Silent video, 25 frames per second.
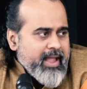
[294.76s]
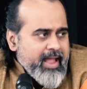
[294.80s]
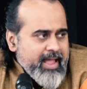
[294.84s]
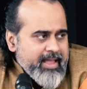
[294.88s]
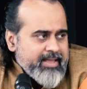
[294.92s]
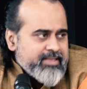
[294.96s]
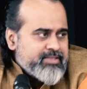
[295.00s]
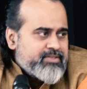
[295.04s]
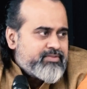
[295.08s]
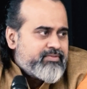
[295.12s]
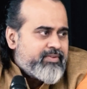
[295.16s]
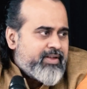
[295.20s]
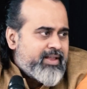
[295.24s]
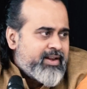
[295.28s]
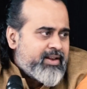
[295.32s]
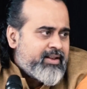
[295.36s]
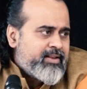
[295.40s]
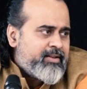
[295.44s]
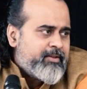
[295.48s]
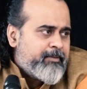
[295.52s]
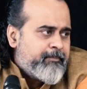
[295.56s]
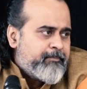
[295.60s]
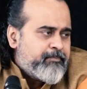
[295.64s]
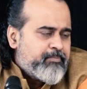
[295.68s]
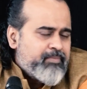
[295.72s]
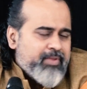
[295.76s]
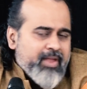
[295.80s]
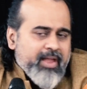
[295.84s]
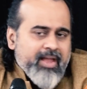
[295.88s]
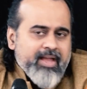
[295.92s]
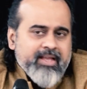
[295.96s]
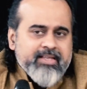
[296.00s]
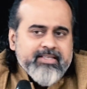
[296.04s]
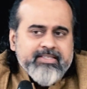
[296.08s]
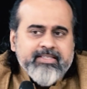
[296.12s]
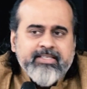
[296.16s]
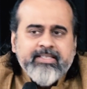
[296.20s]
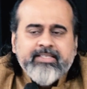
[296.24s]
as well
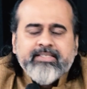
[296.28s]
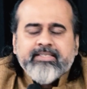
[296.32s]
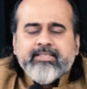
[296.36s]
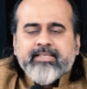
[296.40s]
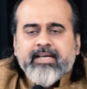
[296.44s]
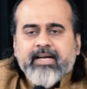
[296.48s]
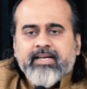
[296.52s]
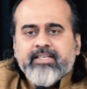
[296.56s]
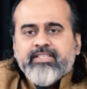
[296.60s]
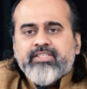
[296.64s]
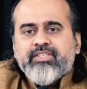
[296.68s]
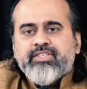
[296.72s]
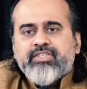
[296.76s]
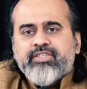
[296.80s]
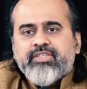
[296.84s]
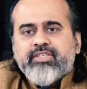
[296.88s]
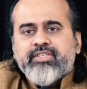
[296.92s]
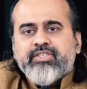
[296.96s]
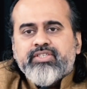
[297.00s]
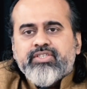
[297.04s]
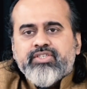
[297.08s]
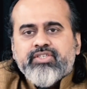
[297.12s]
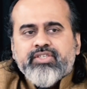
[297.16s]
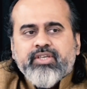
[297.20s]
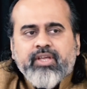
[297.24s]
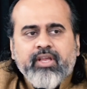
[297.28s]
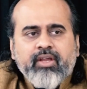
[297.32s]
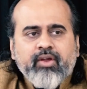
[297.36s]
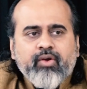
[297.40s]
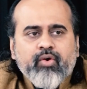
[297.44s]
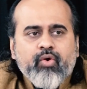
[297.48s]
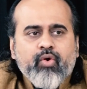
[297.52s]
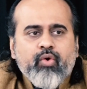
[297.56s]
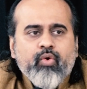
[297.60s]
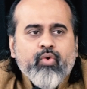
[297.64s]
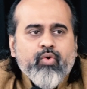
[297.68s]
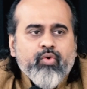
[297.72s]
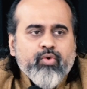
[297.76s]
as its
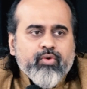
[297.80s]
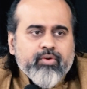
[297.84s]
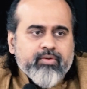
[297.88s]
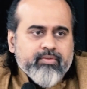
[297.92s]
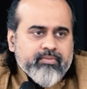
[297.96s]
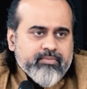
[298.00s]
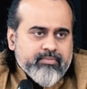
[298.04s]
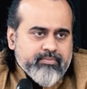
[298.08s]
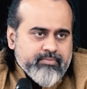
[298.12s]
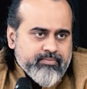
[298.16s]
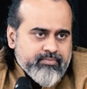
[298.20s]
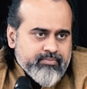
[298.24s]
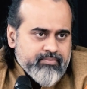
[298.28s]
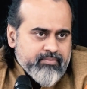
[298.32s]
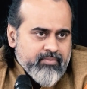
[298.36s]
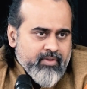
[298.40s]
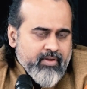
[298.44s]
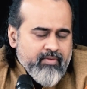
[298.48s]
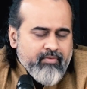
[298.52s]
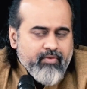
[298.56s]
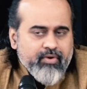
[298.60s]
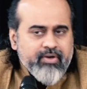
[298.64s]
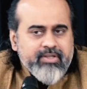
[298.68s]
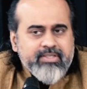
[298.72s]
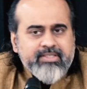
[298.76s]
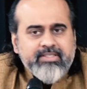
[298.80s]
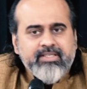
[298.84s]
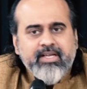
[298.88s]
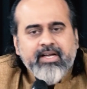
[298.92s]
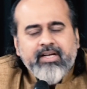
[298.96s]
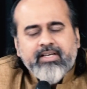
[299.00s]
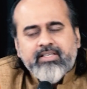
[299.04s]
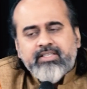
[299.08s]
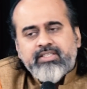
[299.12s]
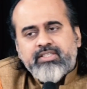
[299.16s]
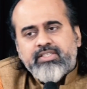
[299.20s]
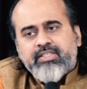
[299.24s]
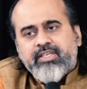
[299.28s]
unchanging core. What is
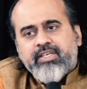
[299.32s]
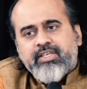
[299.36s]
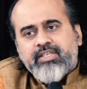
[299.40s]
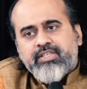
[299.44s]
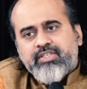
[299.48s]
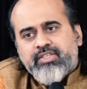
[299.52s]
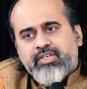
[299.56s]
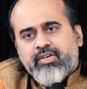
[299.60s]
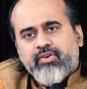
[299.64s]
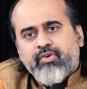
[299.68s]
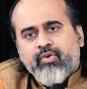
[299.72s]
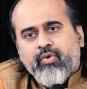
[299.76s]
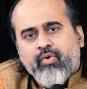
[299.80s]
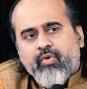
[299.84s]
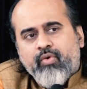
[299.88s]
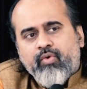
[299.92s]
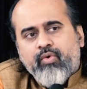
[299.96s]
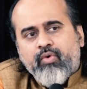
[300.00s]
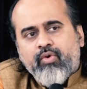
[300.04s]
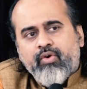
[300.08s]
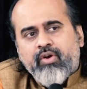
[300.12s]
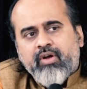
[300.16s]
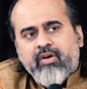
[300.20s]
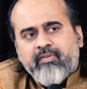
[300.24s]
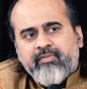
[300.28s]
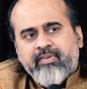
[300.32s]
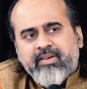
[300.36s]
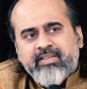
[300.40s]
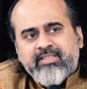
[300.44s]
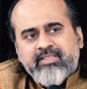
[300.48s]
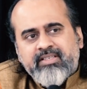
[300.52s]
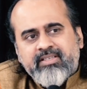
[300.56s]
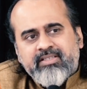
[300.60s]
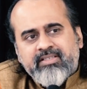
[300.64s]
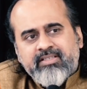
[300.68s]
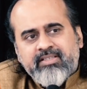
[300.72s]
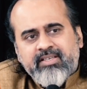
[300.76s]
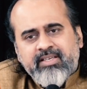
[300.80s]
the unchanging core of
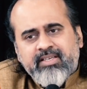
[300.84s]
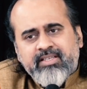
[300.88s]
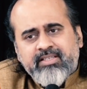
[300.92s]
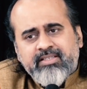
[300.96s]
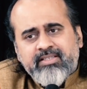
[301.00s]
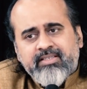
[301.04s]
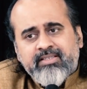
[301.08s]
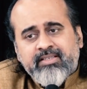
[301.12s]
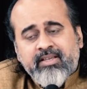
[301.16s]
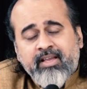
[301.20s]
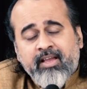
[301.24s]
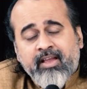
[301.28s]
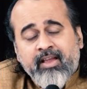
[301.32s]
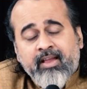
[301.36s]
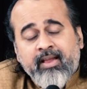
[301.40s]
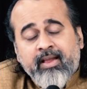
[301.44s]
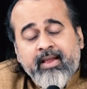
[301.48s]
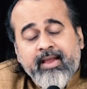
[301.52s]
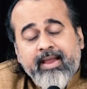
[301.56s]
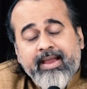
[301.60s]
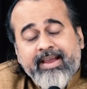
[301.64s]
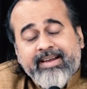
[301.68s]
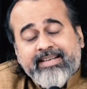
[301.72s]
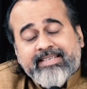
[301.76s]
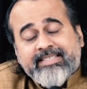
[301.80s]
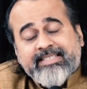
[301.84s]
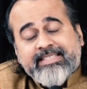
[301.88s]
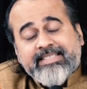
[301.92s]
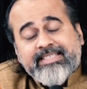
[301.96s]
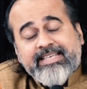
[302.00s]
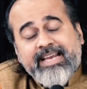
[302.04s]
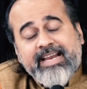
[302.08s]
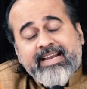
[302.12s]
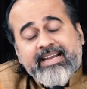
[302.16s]
existence? Its